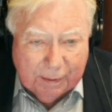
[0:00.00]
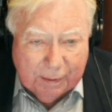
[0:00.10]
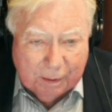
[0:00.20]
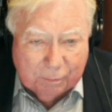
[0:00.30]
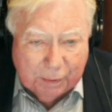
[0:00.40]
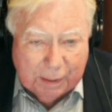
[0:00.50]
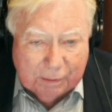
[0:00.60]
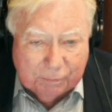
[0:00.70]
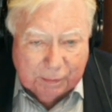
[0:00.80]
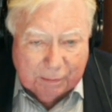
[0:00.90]
and praying
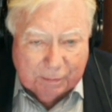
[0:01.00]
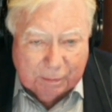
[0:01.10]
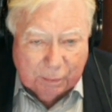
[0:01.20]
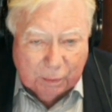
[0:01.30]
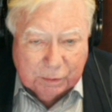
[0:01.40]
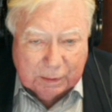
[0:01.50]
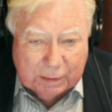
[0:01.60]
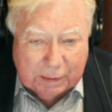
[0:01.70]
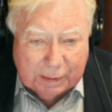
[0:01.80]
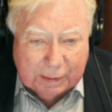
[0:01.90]
in front of an abortion
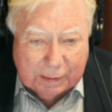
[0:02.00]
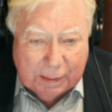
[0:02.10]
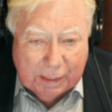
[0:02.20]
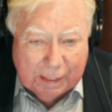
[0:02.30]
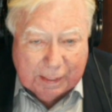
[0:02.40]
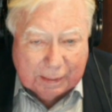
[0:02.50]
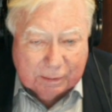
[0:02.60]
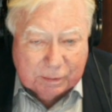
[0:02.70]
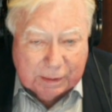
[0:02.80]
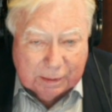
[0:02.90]
clinic an act
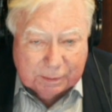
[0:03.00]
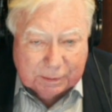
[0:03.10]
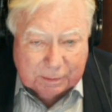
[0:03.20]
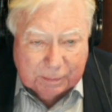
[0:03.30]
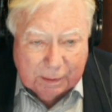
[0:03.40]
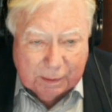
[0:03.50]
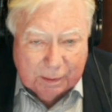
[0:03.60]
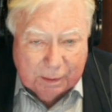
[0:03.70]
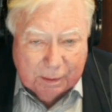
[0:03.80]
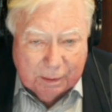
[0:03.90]
of terrorism.
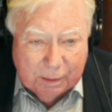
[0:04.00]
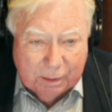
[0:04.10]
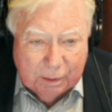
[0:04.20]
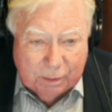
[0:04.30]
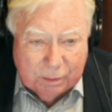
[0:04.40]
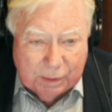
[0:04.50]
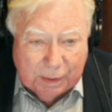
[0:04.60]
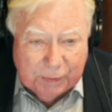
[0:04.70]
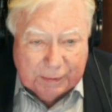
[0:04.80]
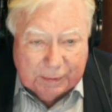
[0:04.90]
Do
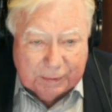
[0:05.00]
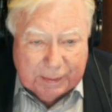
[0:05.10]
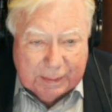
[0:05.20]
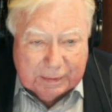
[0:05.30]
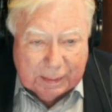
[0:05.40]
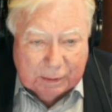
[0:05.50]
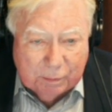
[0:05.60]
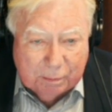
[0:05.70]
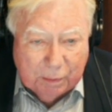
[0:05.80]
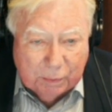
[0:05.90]
not think that these are remote